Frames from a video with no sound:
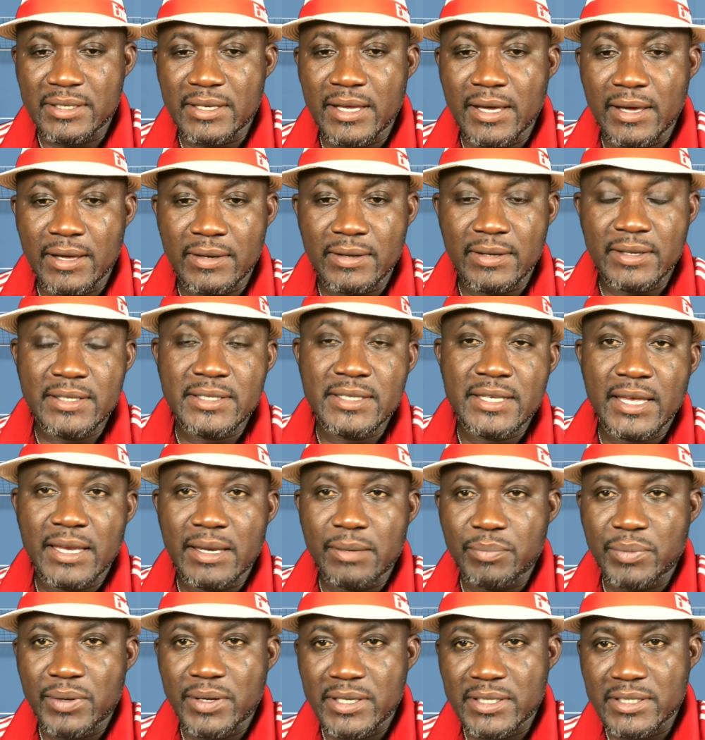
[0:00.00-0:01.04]
Now, these
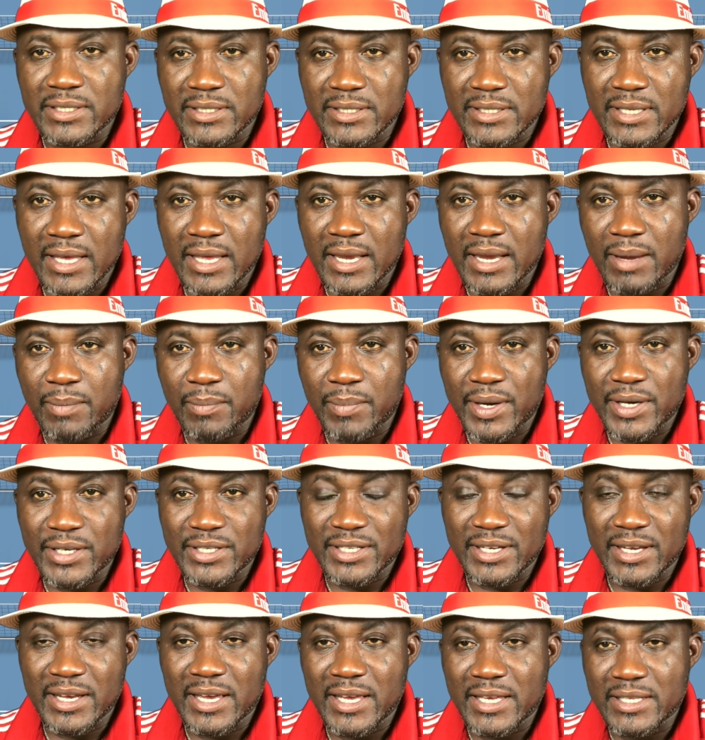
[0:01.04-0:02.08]
other places that I
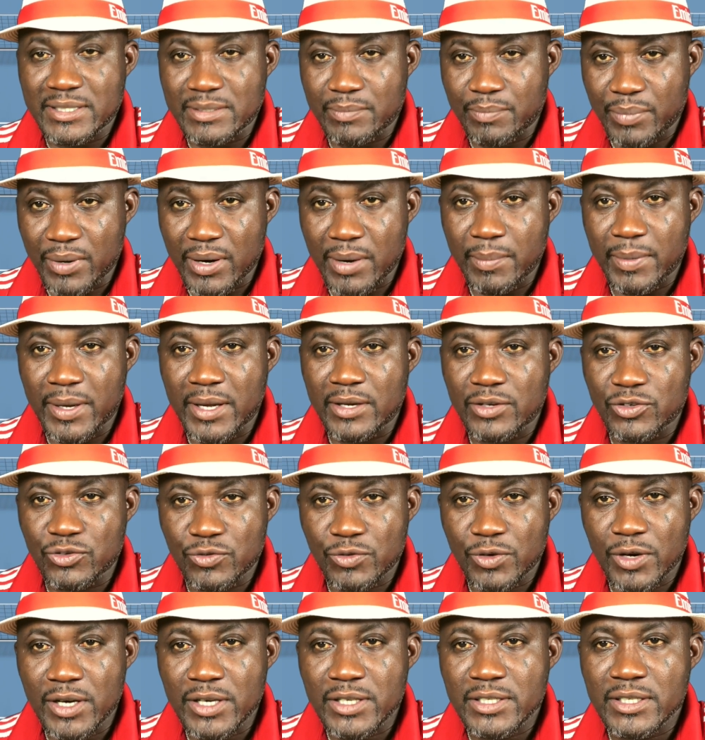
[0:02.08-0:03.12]
mentioned has a permanent
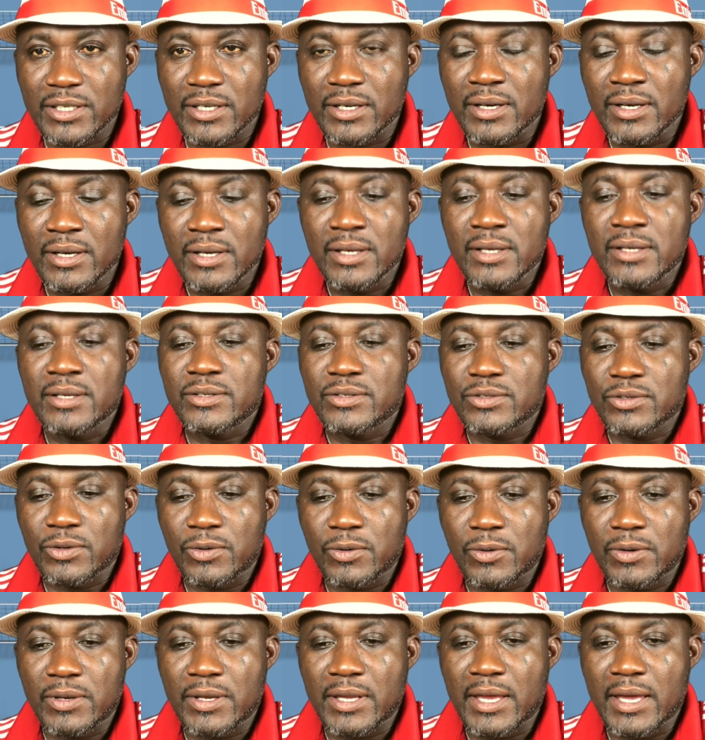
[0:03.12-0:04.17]
structure,
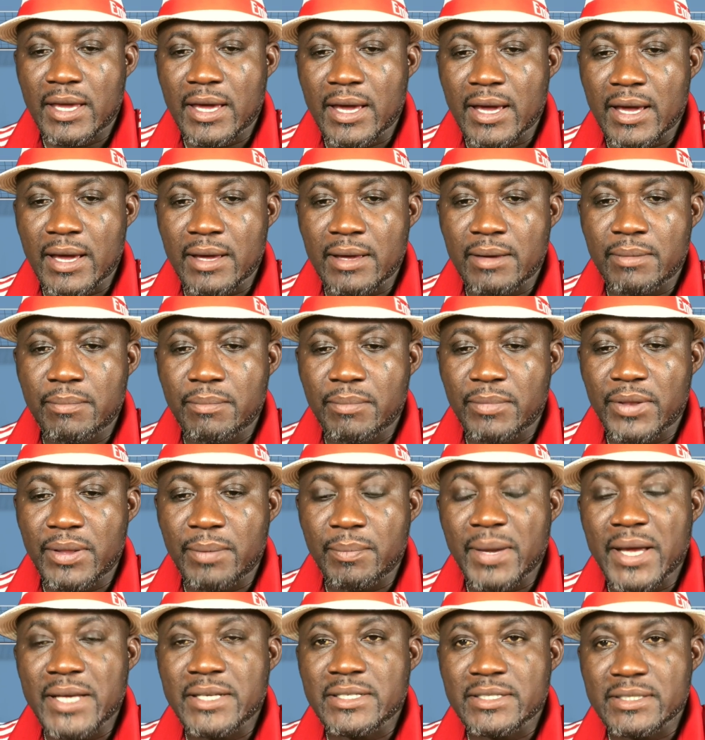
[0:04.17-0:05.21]
so the
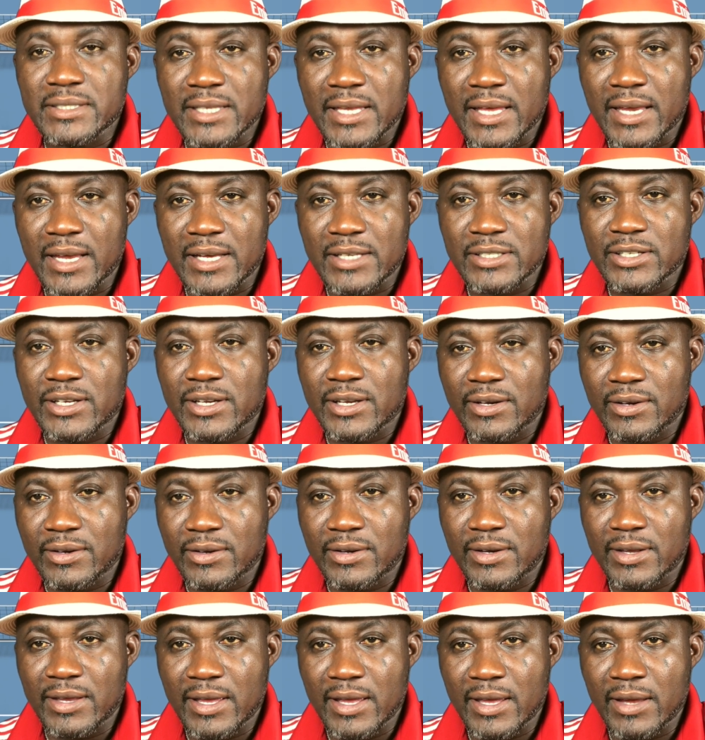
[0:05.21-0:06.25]
matches that are
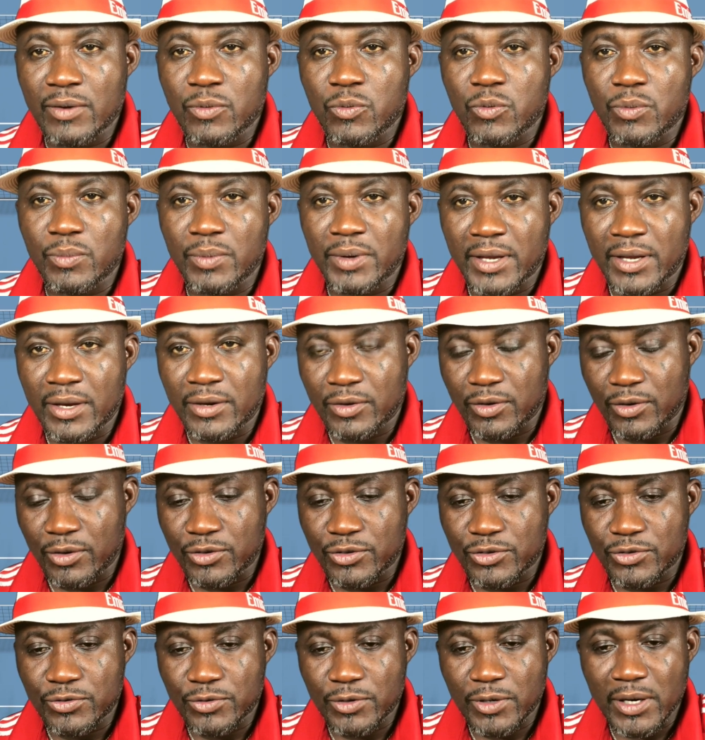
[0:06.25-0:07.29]
scheduled there will be
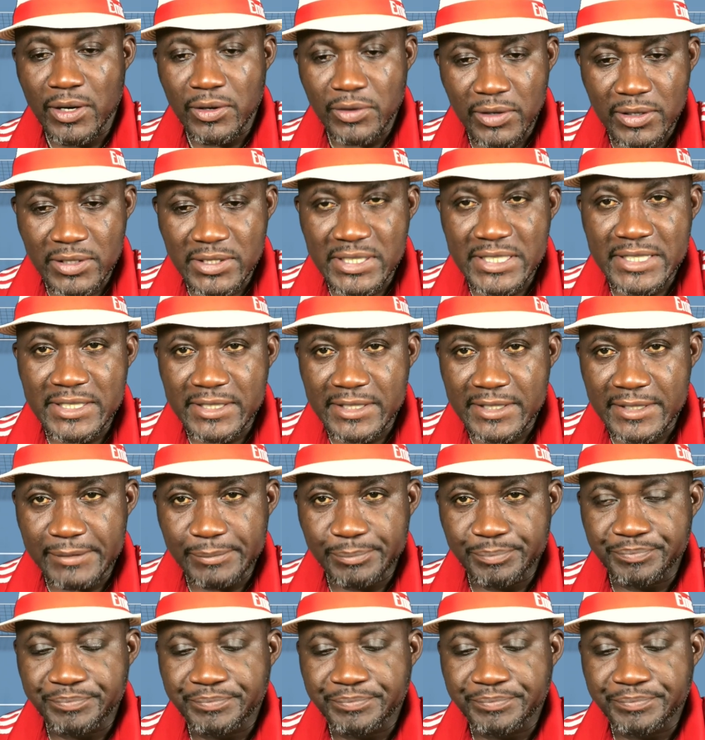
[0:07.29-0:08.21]
indoors throughout the season.